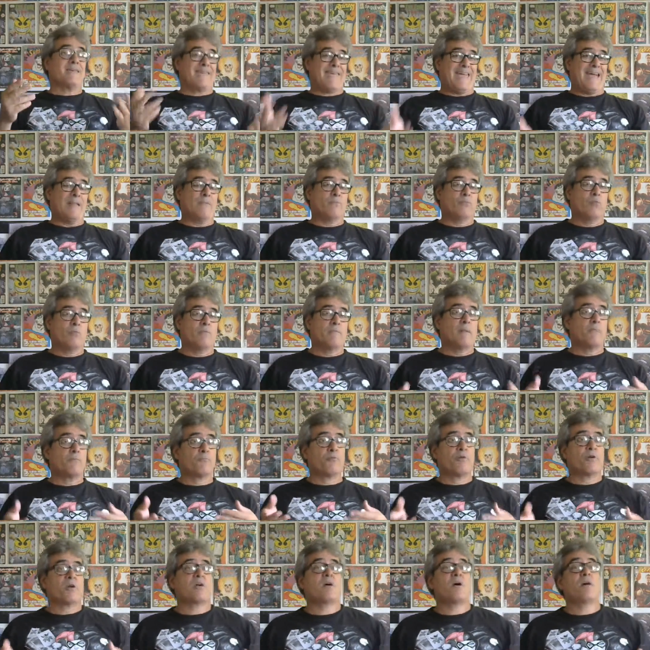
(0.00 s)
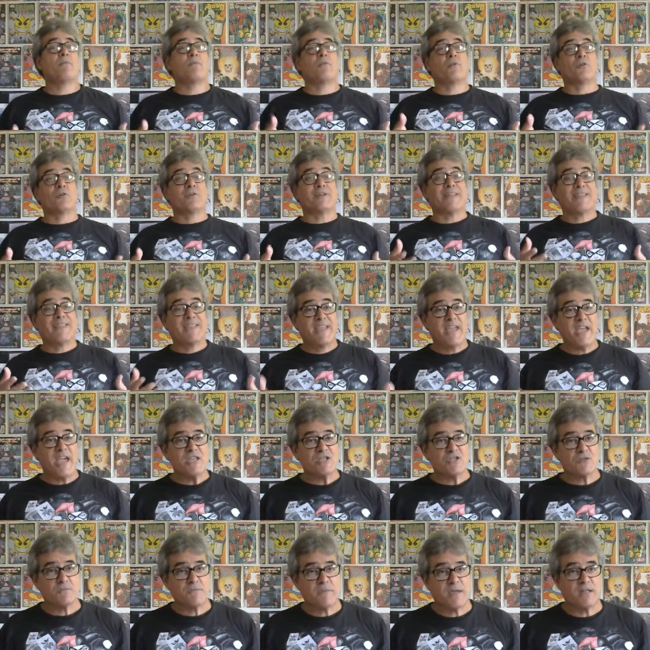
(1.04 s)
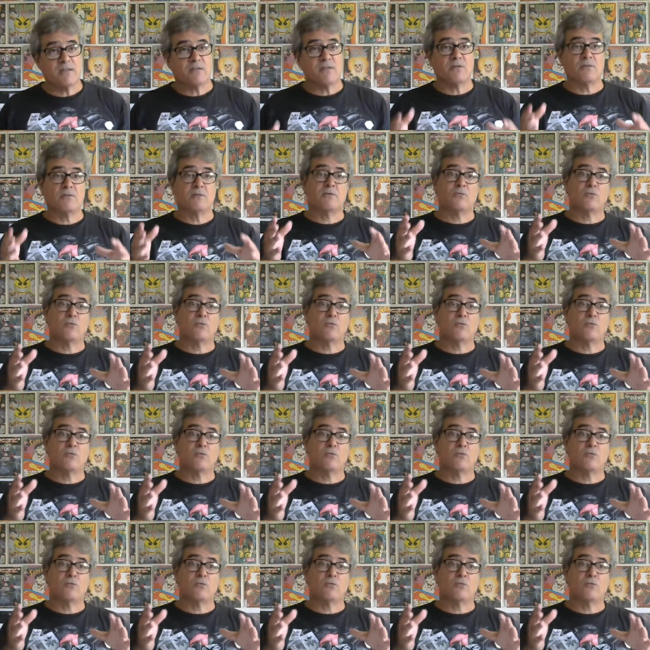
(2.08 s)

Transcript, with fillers: Catwoman broke up her engagement